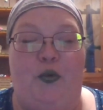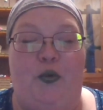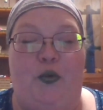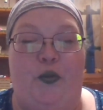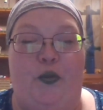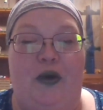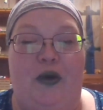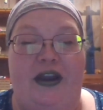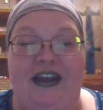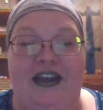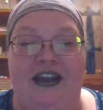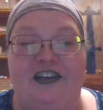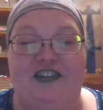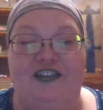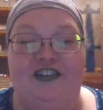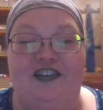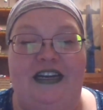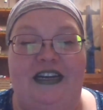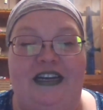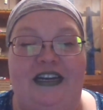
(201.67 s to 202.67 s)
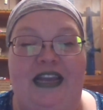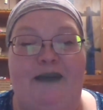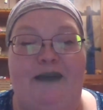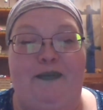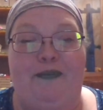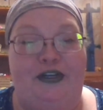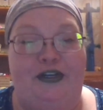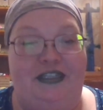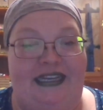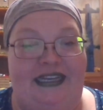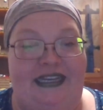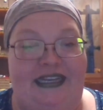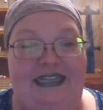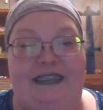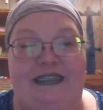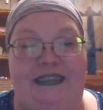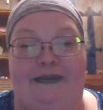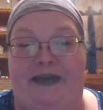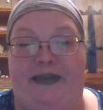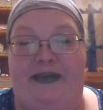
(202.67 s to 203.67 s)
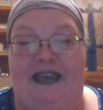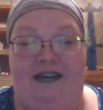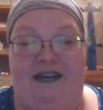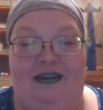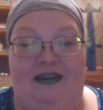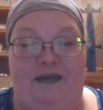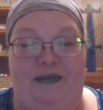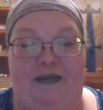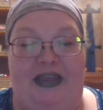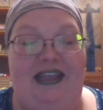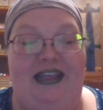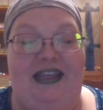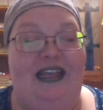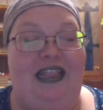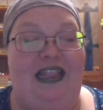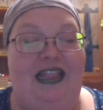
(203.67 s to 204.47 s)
100% behind me,